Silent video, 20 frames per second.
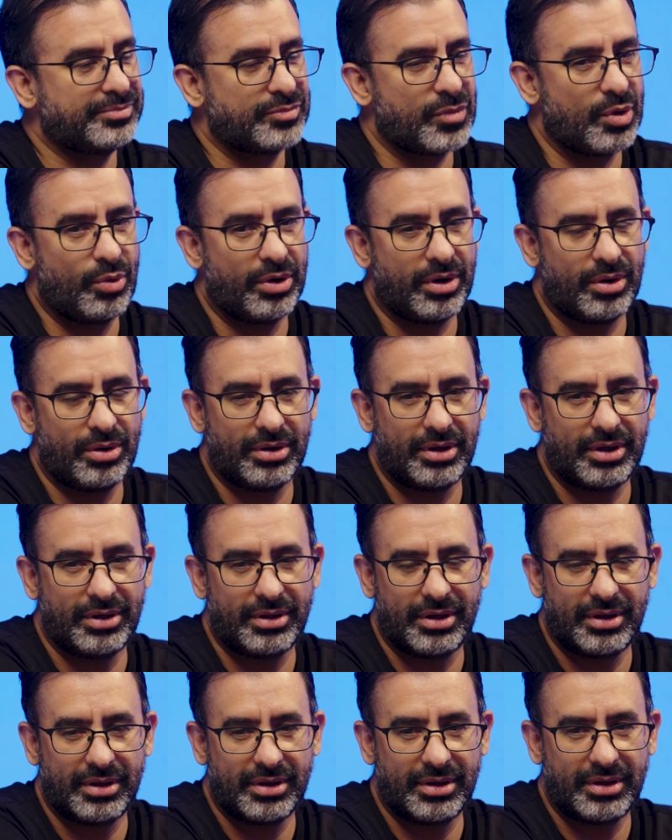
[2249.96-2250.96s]

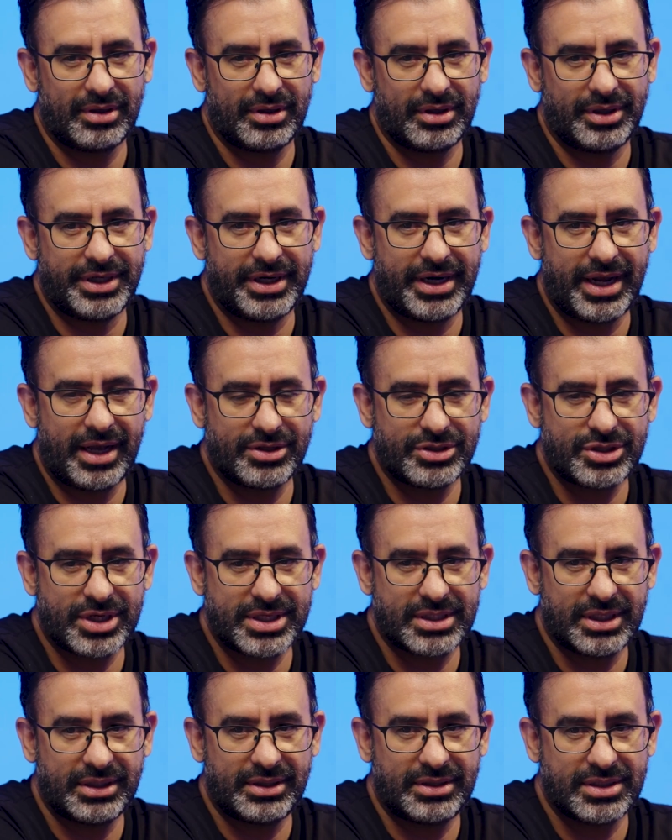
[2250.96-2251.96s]
an analogy I
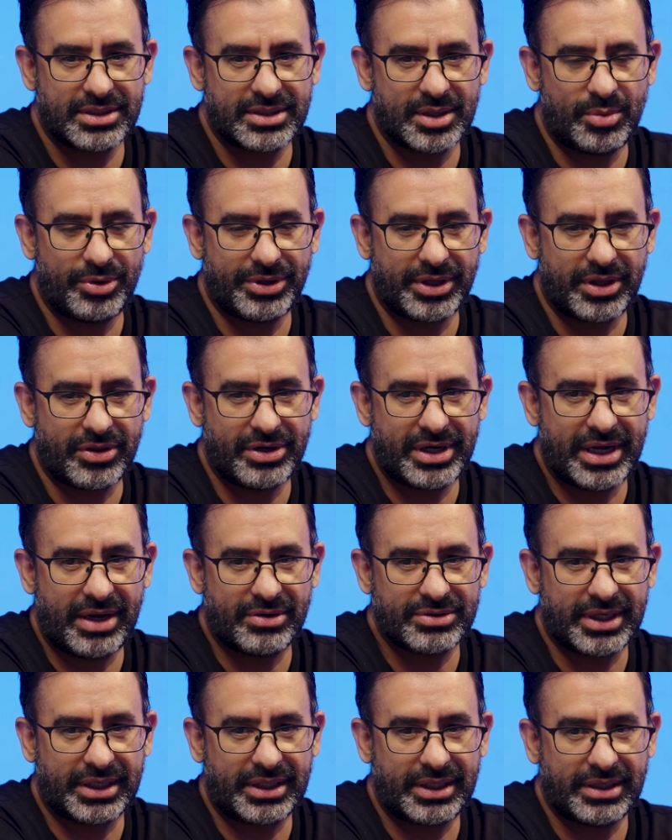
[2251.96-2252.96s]
said to someone the other day. I
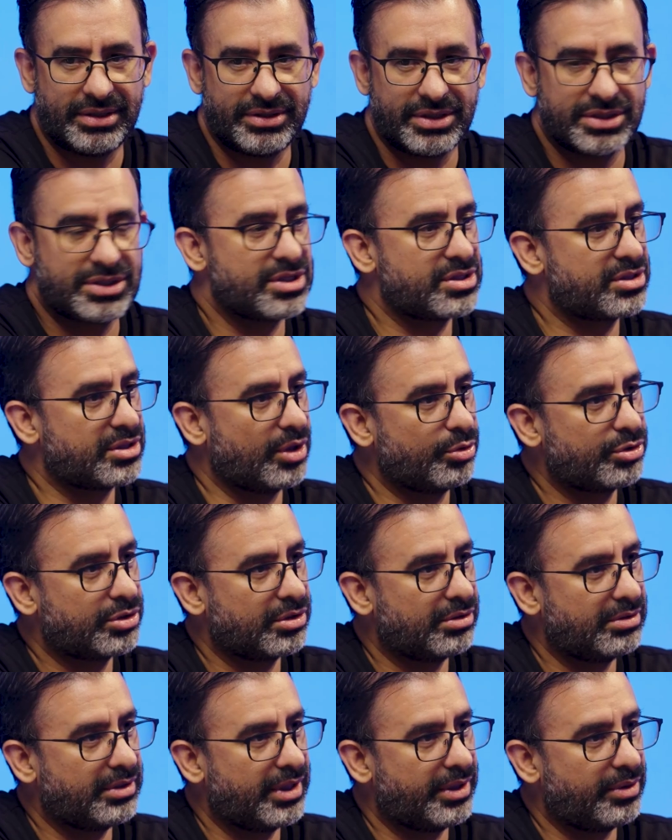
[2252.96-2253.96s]
was like, this is
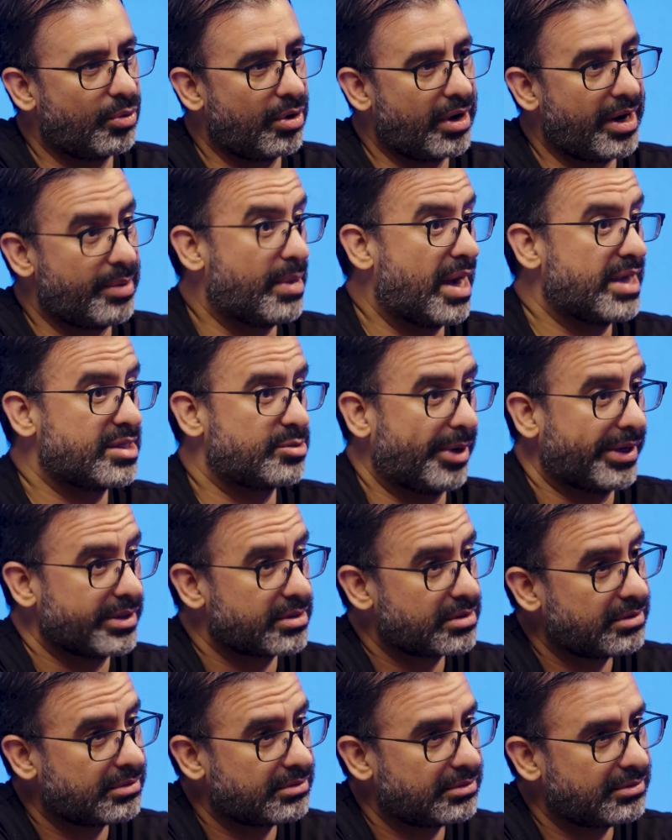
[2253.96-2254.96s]
social and we're at
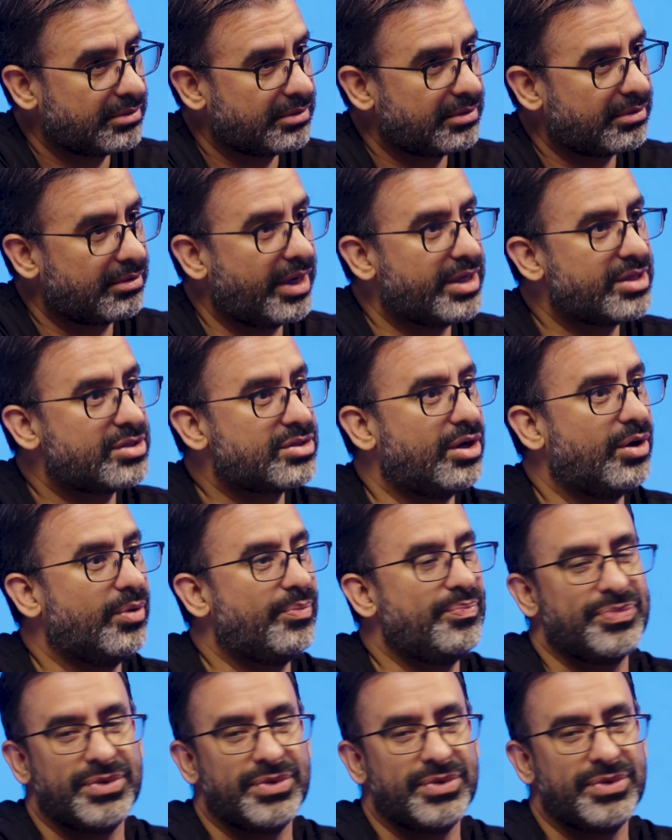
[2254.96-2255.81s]
MySpace. Right. So